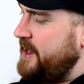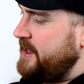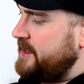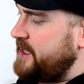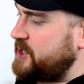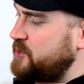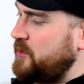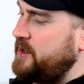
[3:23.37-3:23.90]

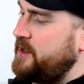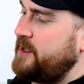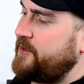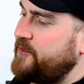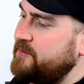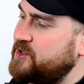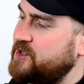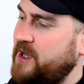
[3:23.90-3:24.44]
This one is
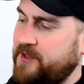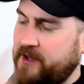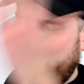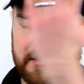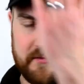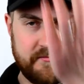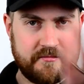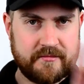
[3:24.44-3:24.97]
from
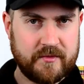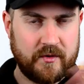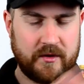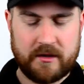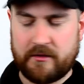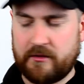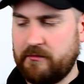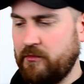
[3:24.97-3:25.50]
Strathisla, one
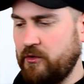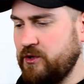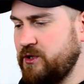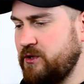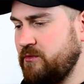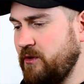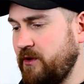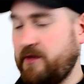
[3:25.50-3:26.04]

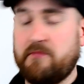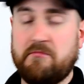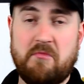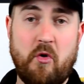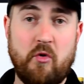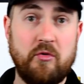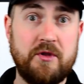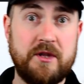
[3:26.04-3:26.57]
of the
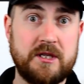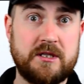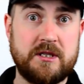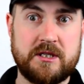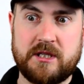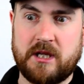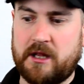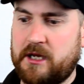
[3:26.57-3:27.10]
oldest
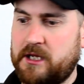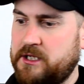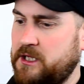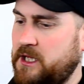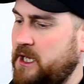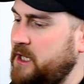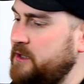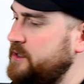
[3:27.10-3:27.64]
distilleries in
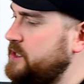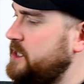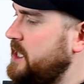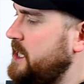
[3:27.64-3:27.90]
the Highlands.